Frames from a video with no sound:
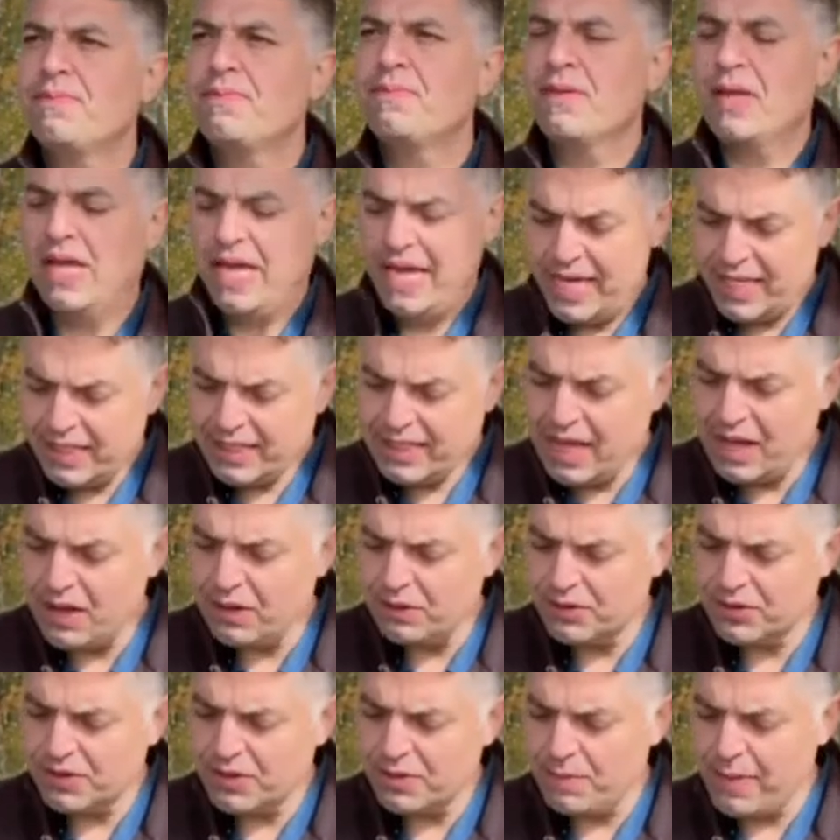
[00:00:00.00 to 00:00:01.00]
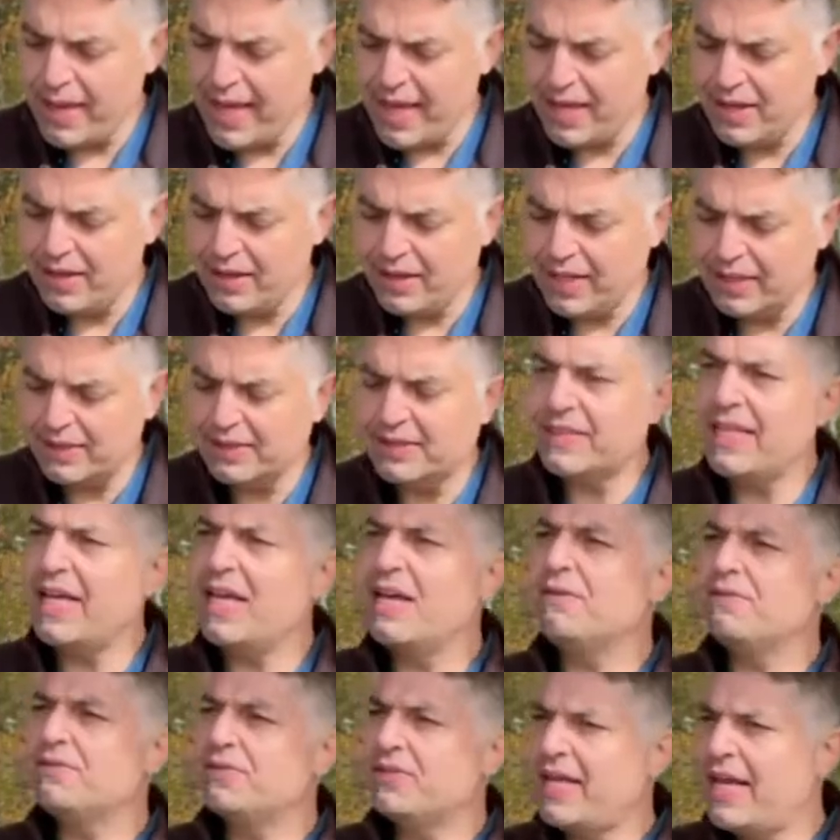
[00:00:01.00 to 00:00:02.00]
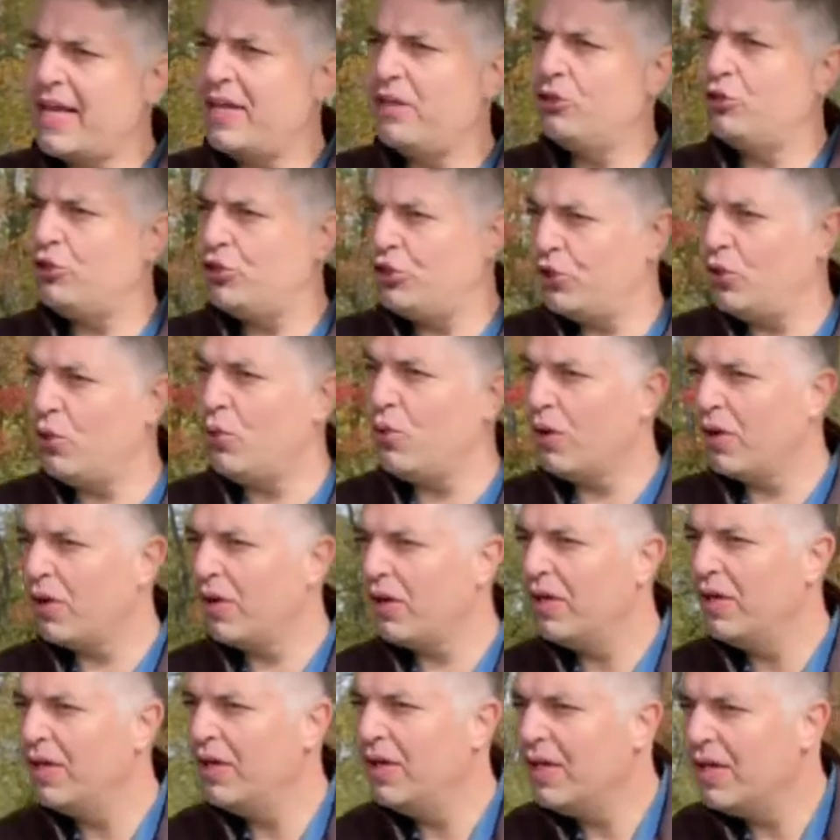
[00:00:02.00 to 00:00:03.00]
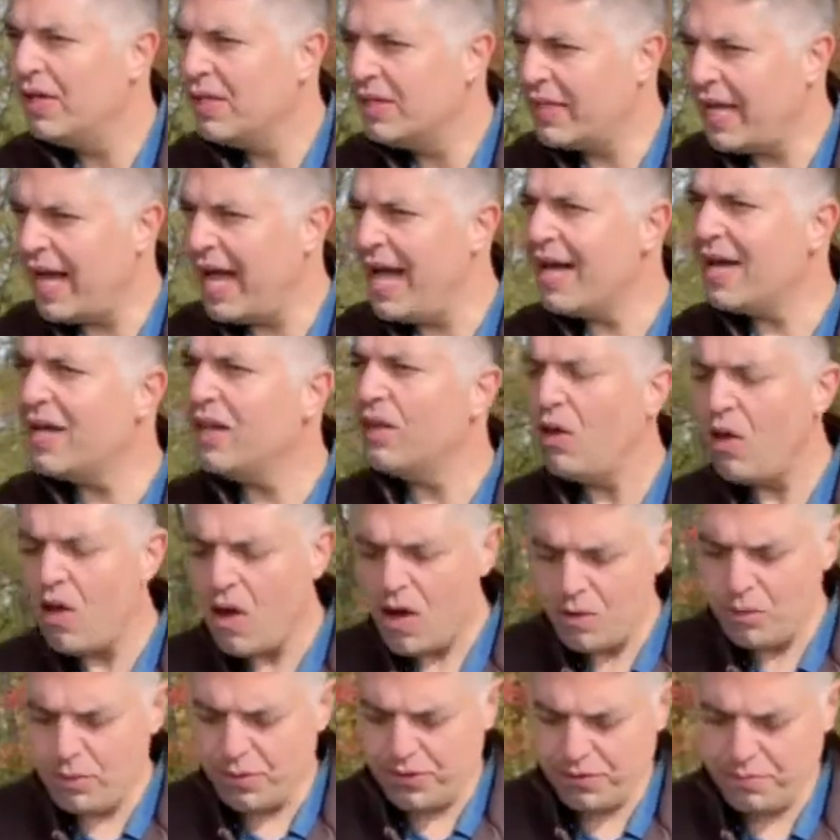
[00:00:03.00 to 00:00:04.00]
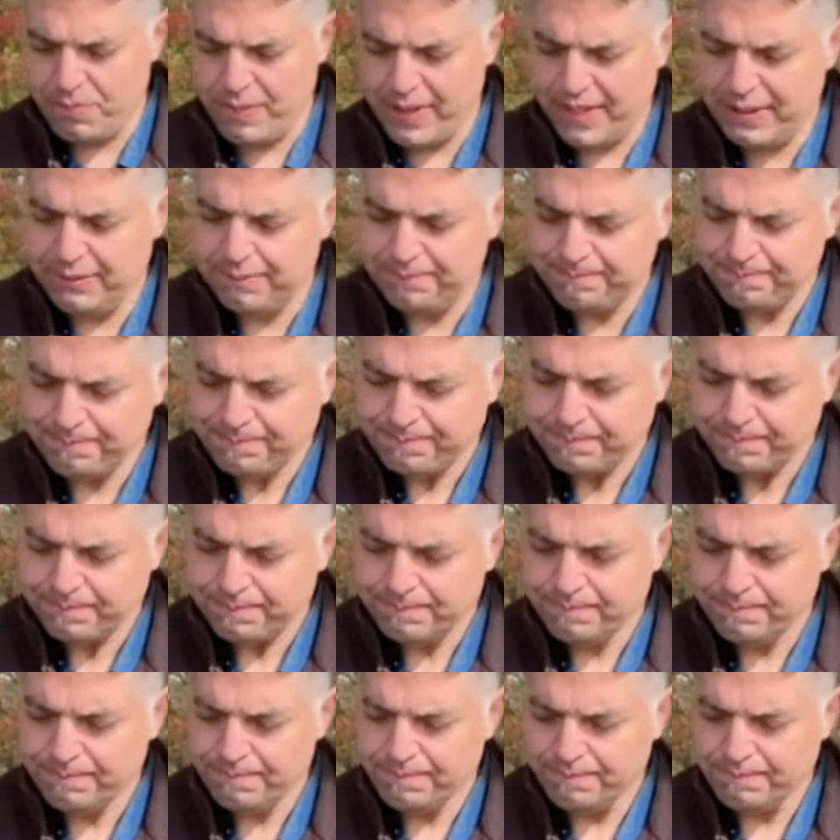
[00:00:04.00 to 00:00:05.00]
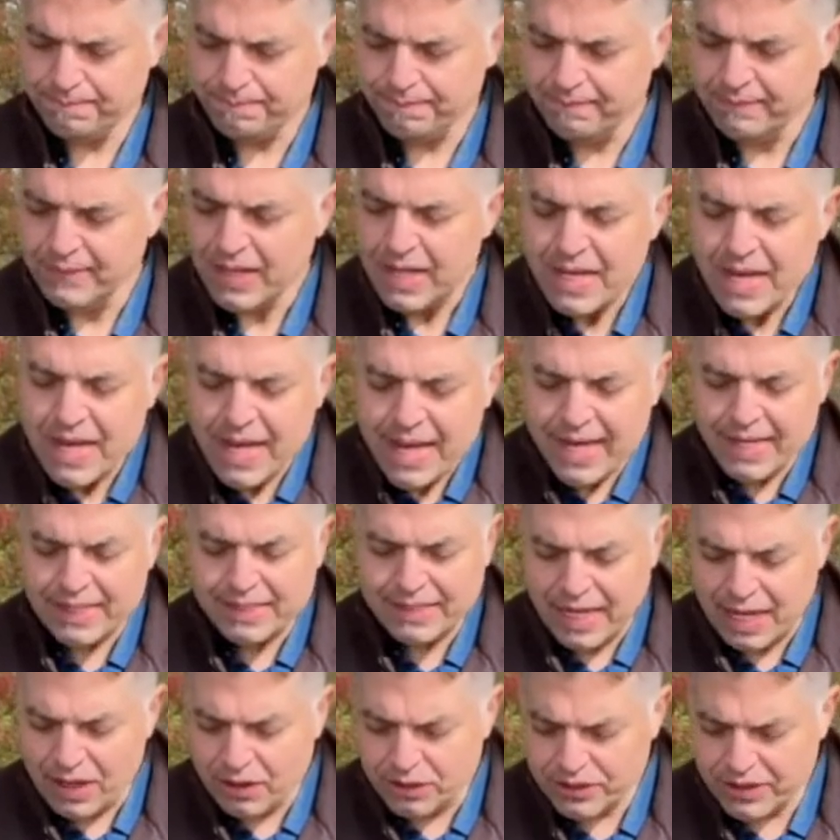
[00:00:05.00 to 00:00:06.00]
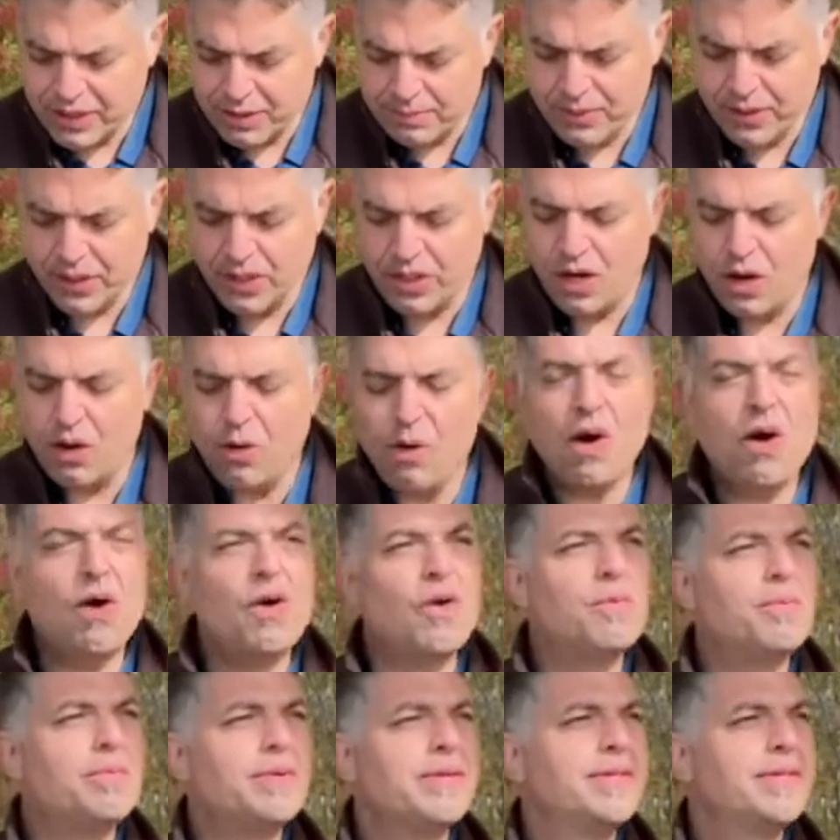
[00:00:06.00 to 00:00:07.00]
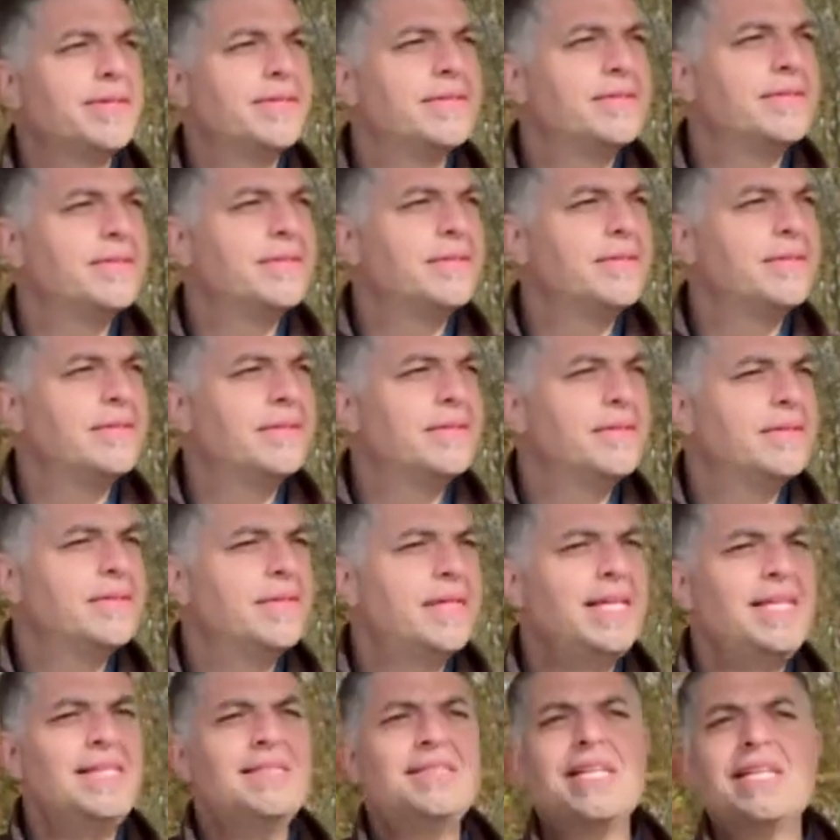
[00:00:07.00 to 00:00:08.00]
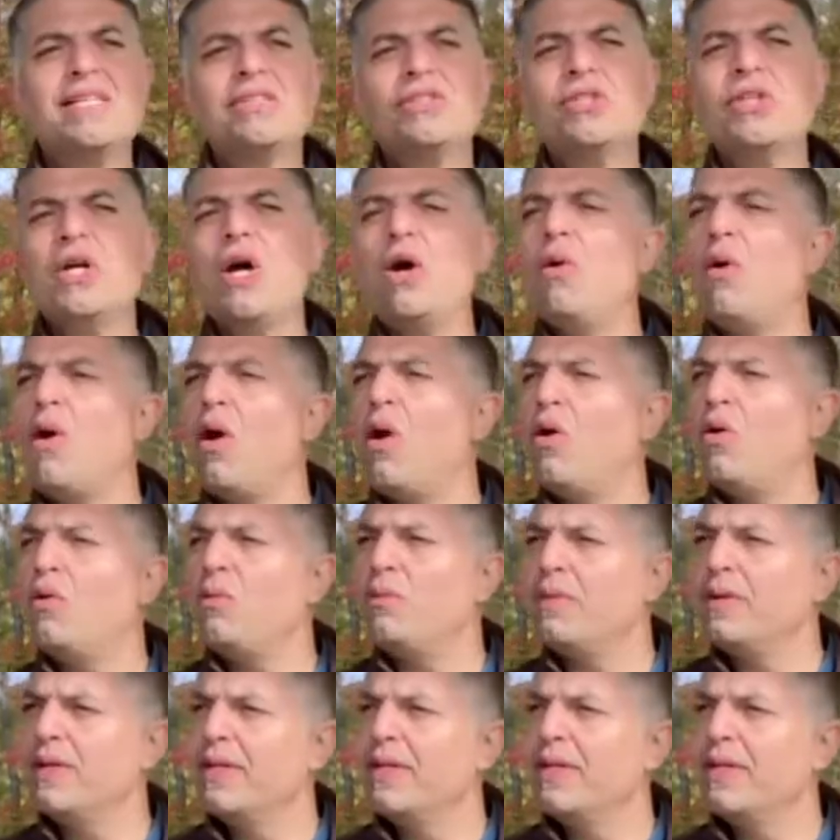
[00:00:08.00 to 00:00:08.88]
He tells the man, instead of saying, sure, tag along with me, he tells him to go home. He says, go home.